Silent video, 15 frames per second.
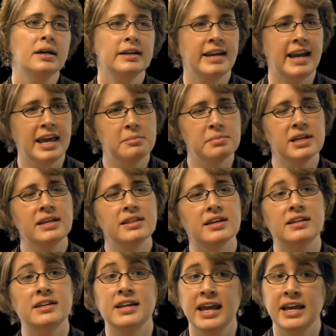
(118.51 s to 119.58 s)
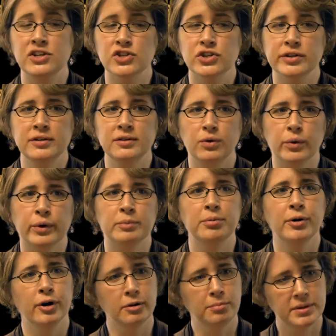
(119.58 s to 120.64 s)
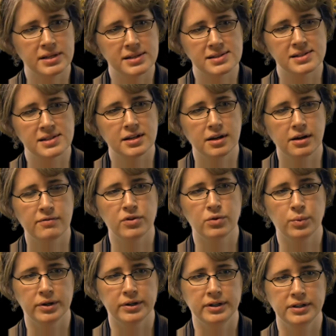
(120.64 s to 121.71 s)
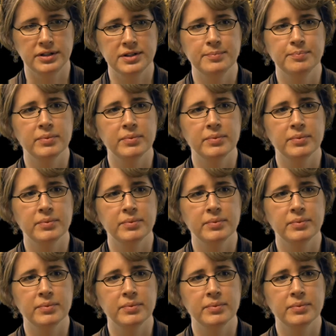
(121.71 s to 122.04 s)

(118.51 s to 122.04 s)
namely the nature or purpose of the world